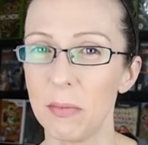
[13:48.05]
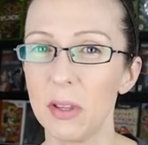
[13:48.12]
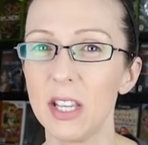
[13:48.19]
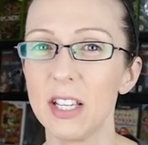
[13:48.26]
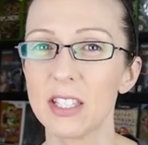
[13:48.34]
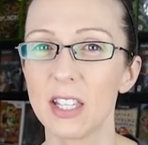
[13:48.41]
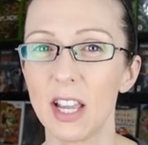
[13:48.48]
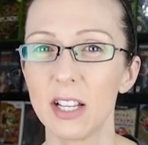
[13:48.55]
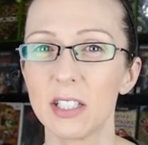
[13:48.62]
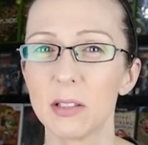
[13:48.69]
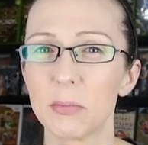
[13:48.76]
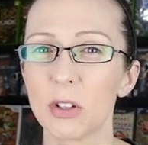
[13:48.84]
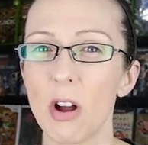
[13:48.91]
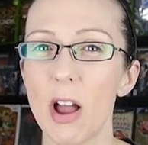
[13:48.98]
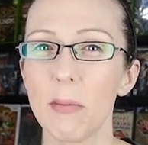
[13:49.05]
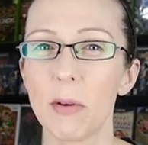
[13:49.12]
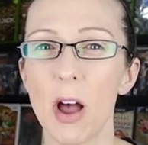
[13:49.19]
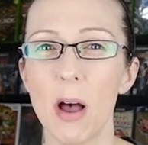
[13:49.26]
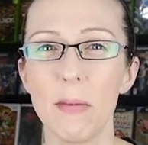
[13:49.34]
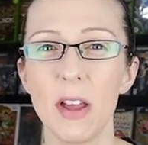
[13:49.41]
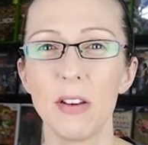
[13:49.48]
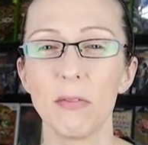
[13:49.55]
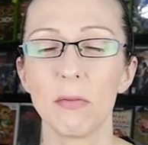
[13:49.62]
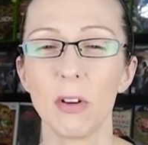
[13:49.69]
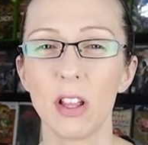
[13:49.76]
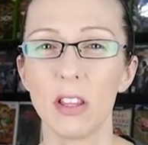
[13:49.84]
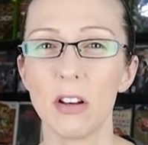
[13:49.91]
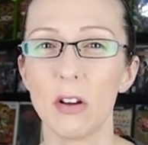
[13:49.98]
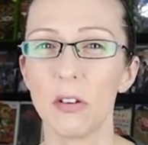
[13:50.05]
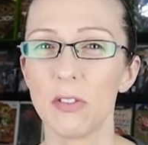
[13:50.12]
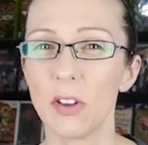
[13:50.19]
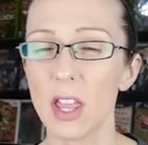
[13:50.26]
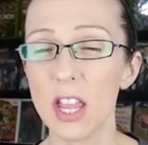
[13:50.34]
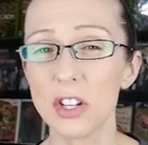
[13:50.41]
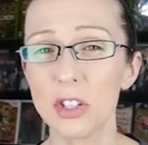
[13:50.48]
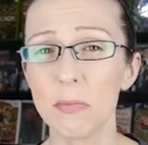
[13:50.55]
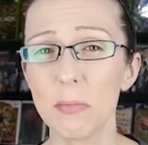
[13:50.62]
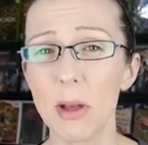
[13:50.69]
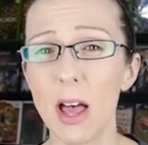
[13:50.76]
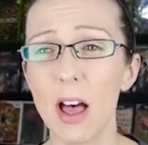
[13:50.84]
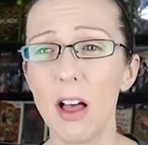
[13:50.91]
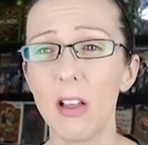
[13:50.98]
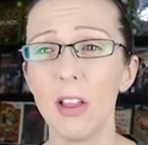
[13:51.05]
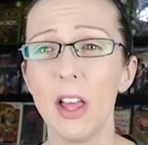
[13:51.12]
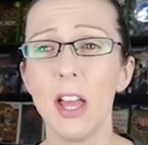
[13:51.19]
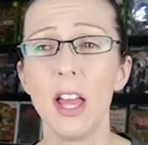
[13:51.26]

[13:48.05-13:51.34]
Please like, subscribe, comment, ring the notification bell,